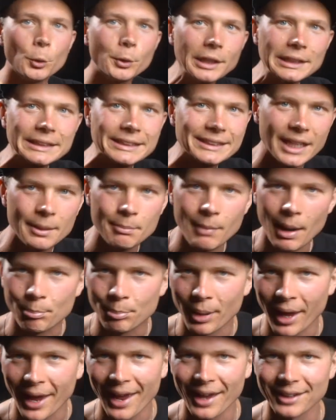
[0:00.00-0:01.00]
could say my
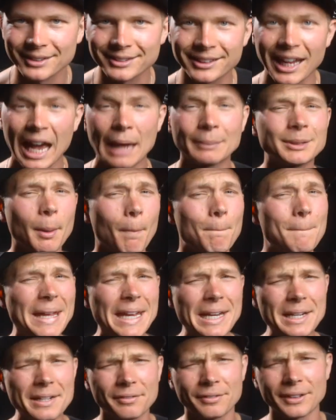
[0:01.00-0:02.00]
pastime's a
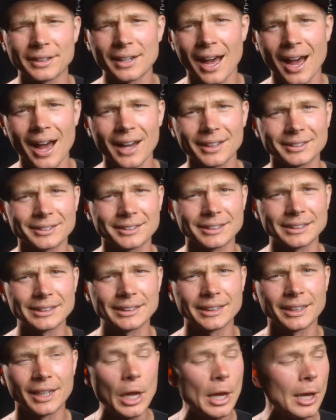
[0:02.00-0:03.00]
bit of an oddity.
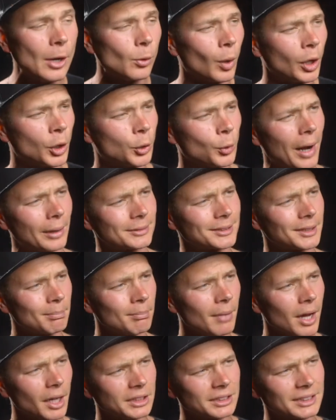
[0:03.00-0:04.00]
Well, crowds of
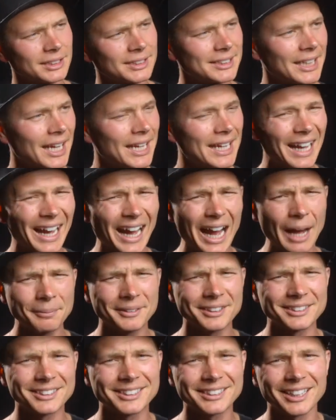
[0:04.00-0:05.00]
muggles say I'm
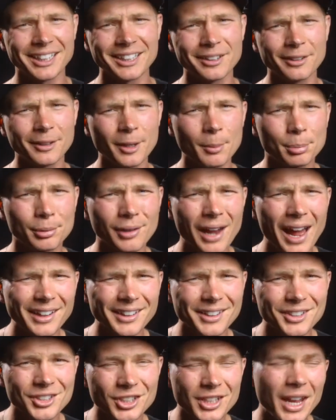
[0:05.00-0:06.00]
considered a
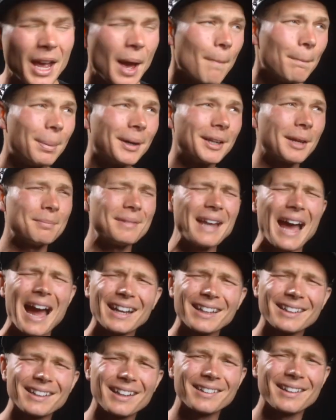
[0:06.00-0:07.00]
prodigy, but I'm
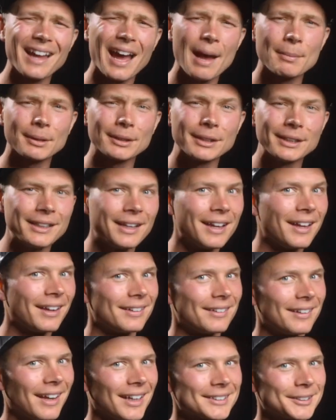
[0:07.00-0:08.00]
not an anomaly.
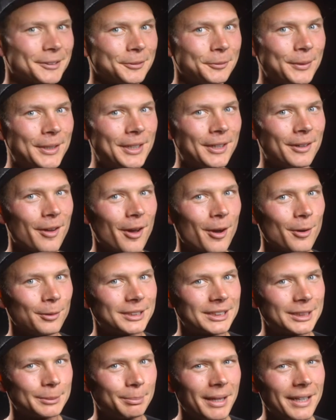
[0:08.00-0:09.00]
Lots of weirdos
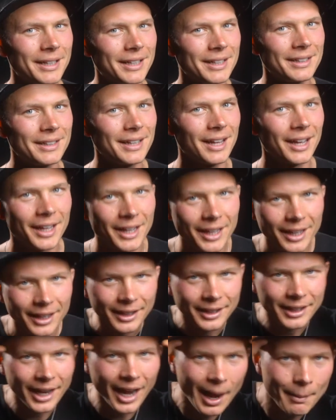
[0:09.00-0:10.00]
spinning.
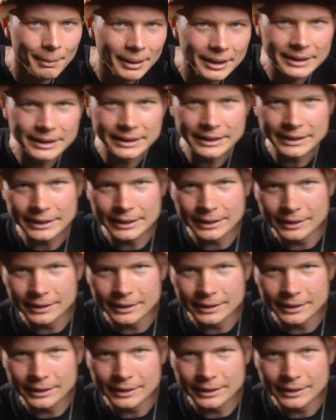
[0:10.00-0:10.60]
Commonly,